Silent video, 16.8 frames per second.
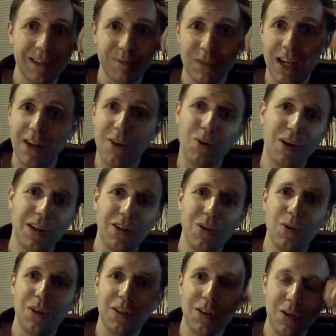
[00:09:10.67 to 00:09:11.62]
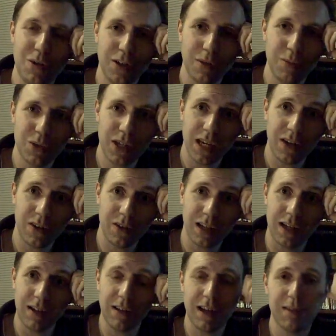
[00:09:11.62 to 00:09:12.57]
I already do a YouTube channel
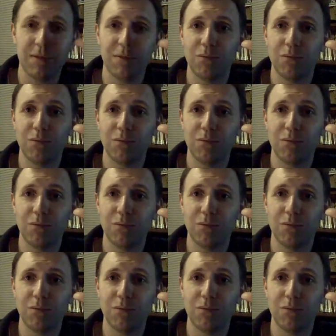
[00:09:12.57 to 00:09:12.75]
and I